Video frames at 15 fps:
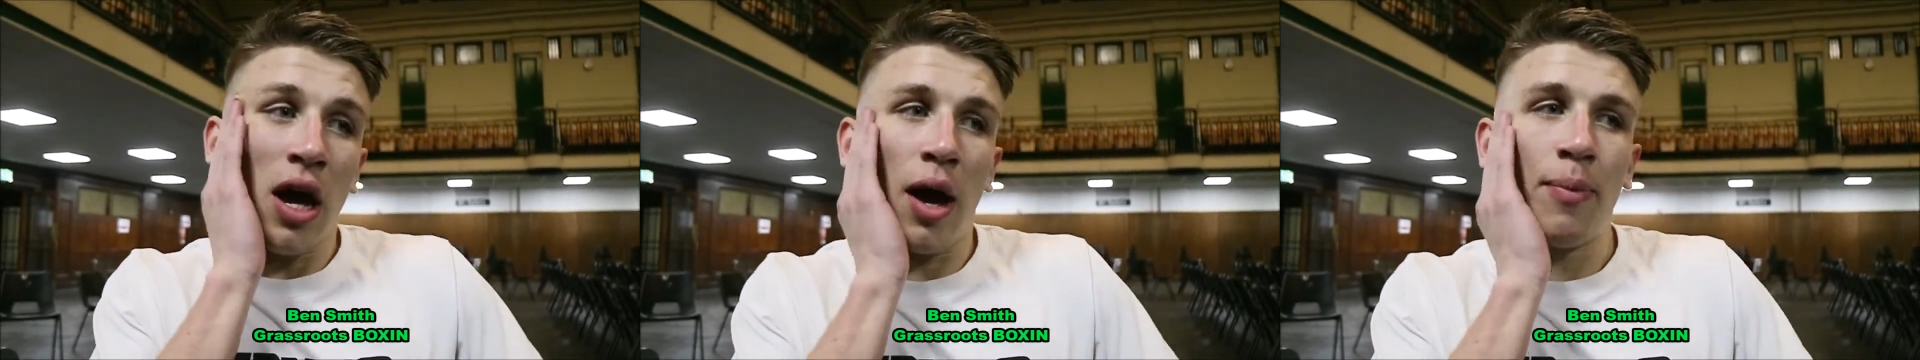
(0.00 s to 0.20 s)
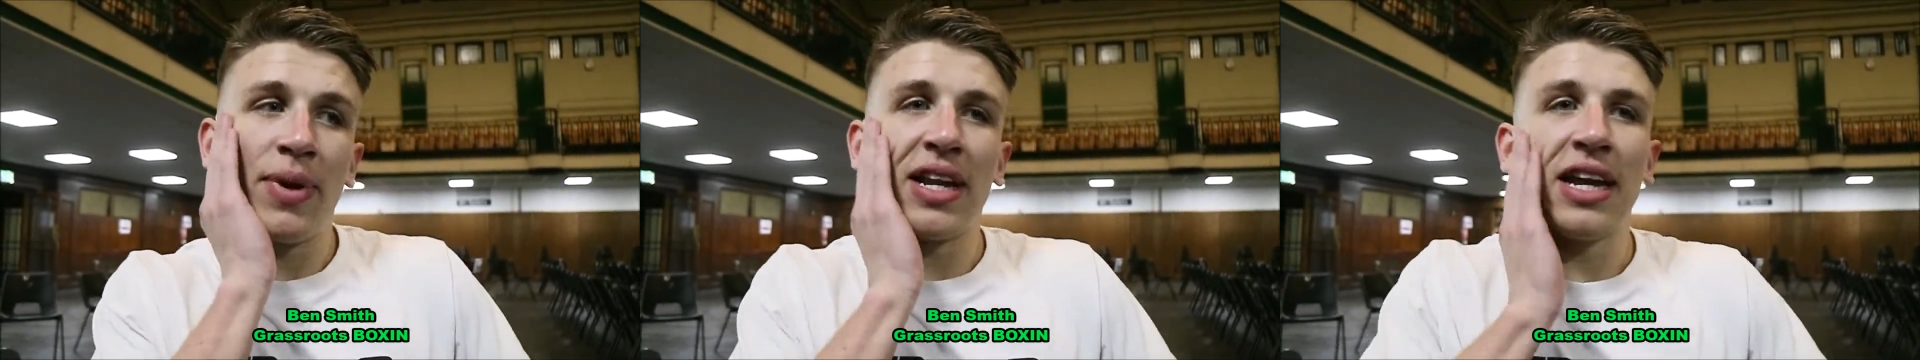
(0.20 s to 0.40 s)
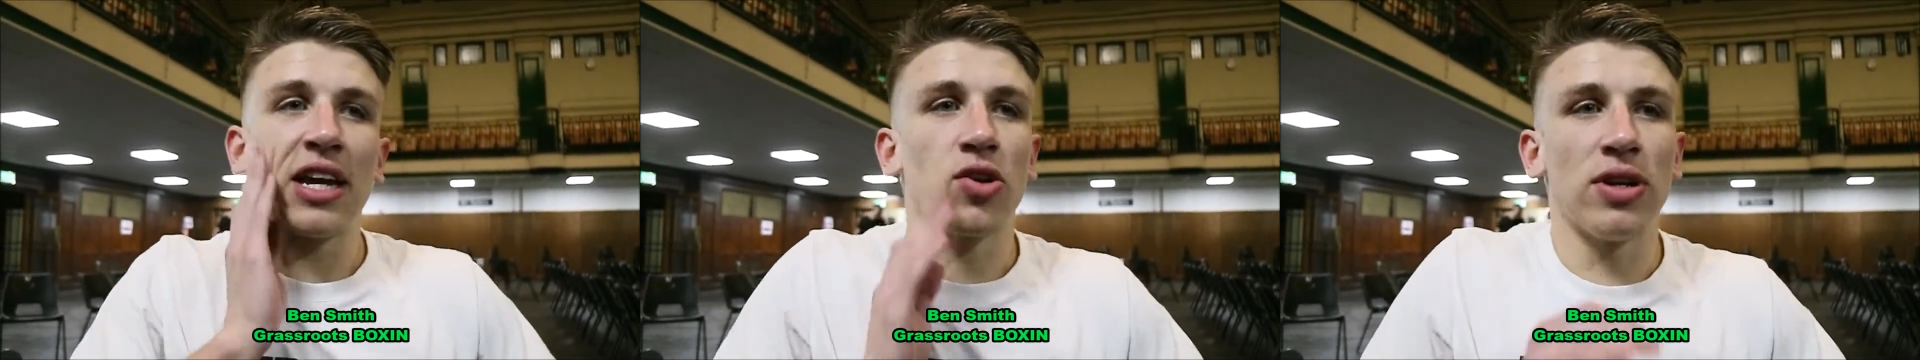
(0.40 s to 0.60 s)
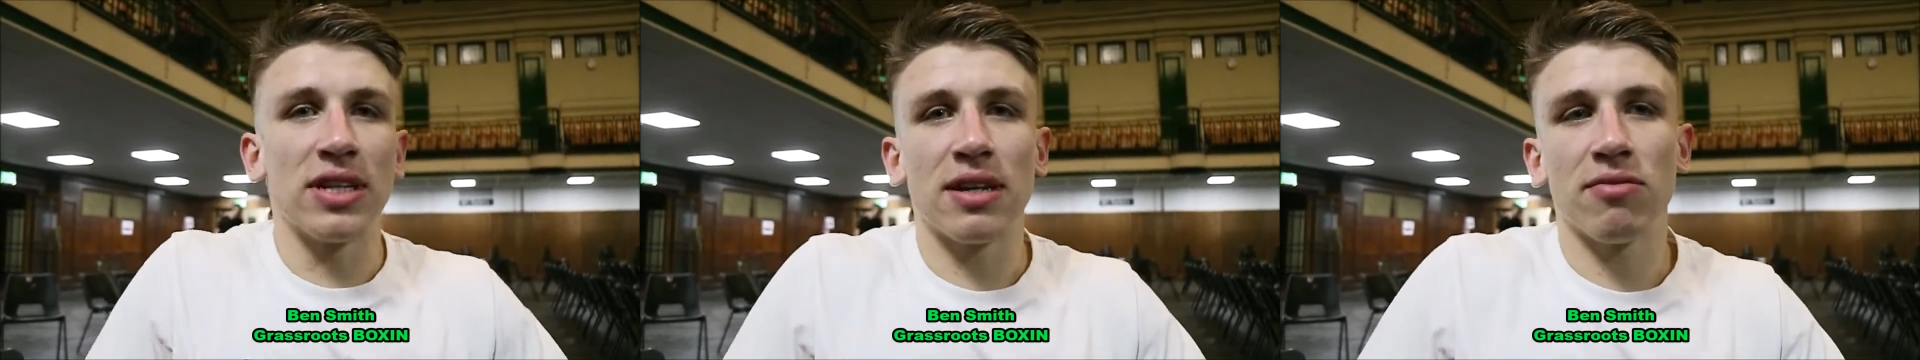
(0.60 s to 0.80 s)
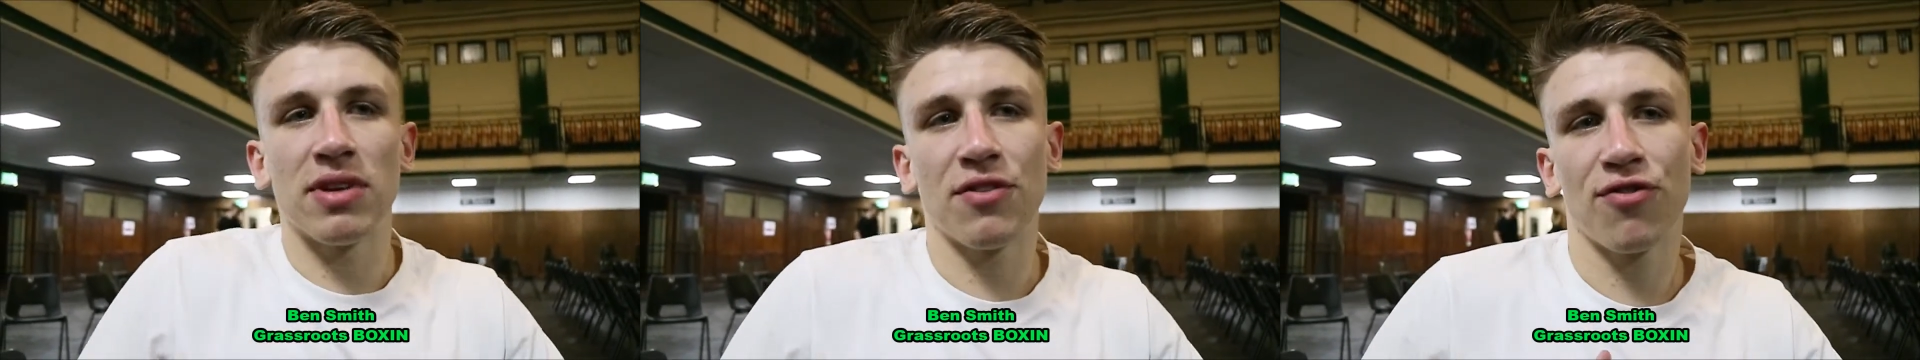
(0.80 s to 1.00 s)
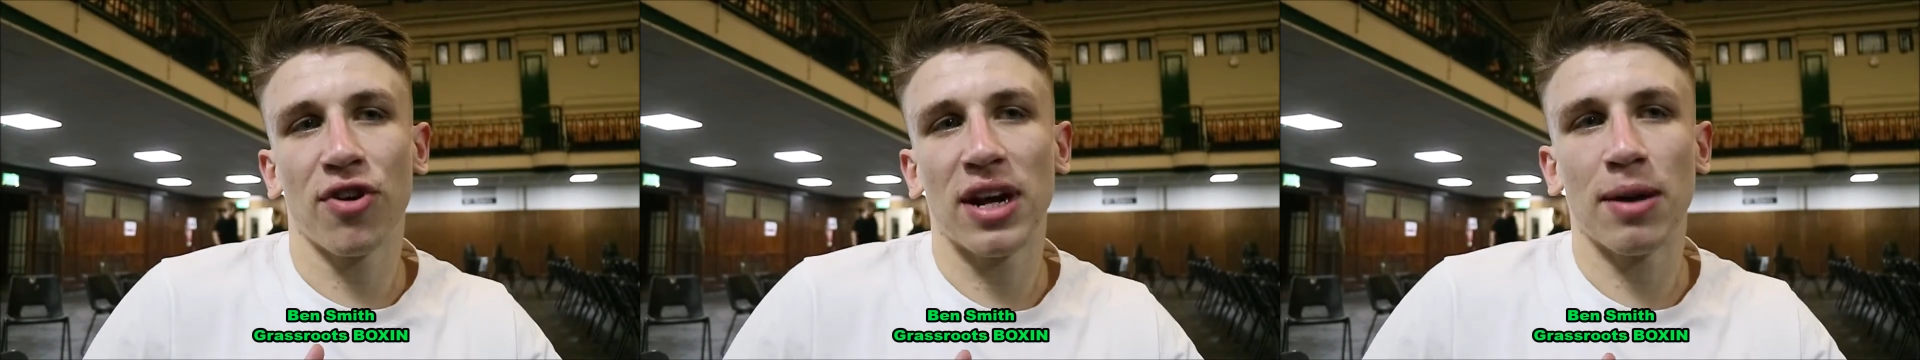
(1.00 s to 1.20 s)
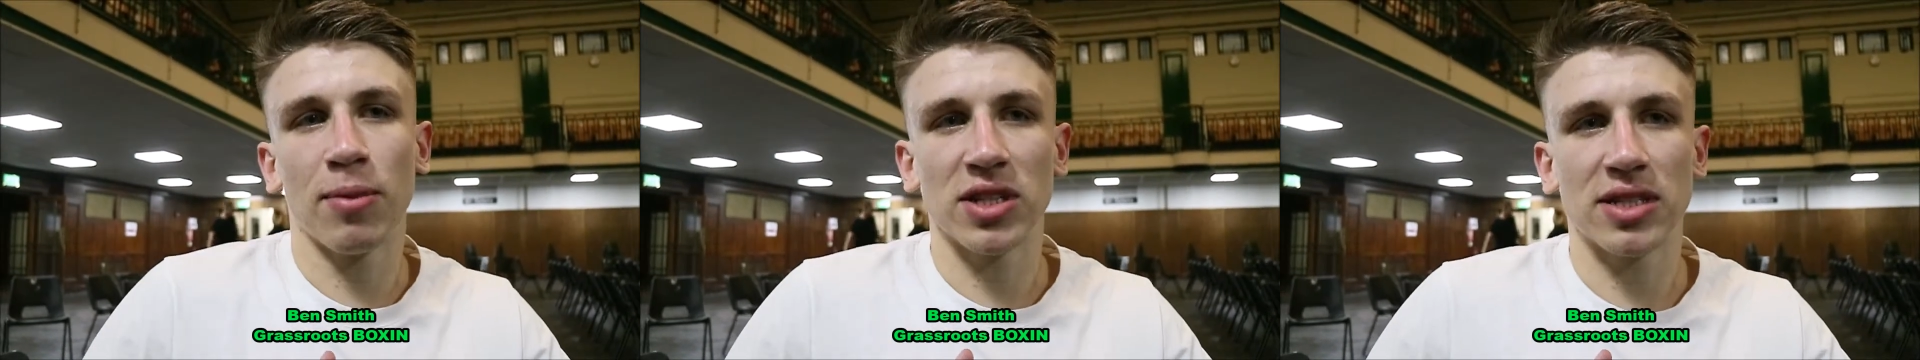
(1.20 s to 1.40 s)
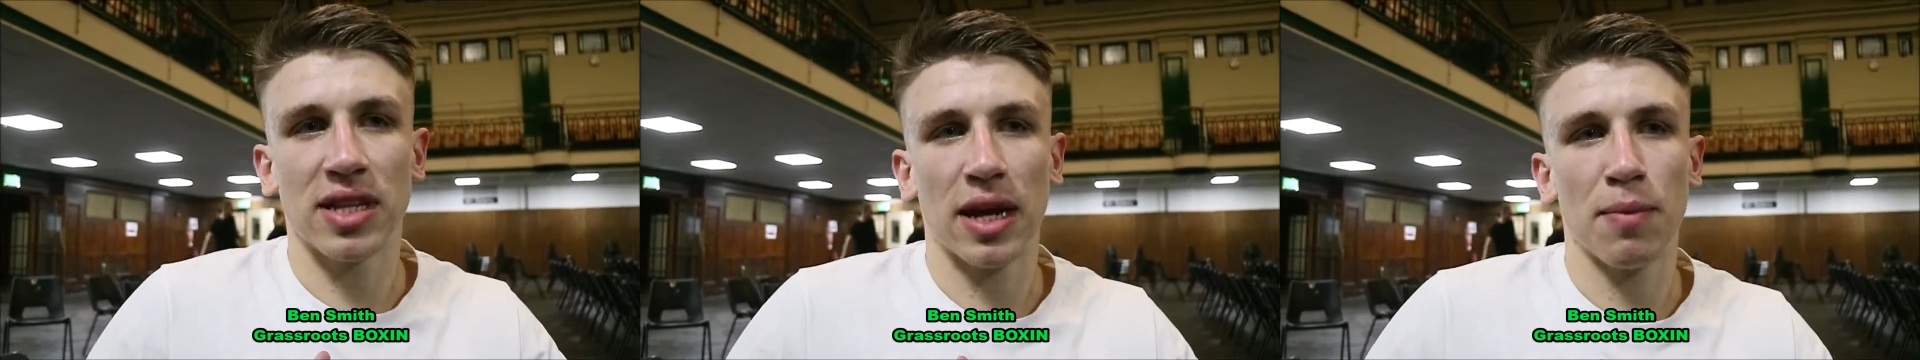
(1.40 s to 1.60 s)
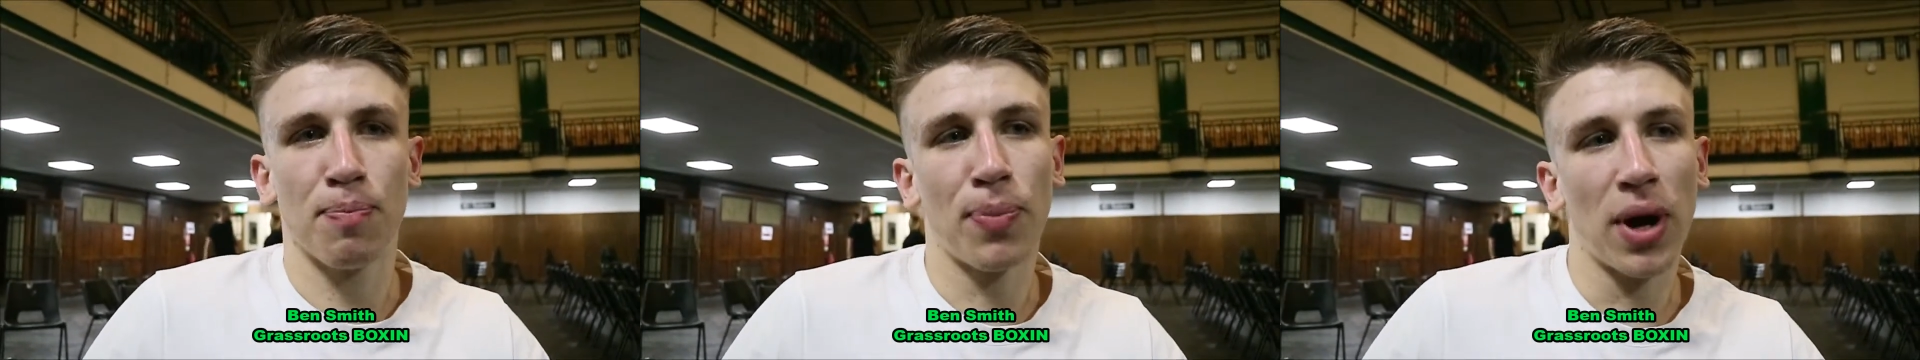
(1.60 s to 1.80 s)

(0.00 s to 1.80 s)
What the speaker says: I mean, Lee Cronin didn't really throw that much today,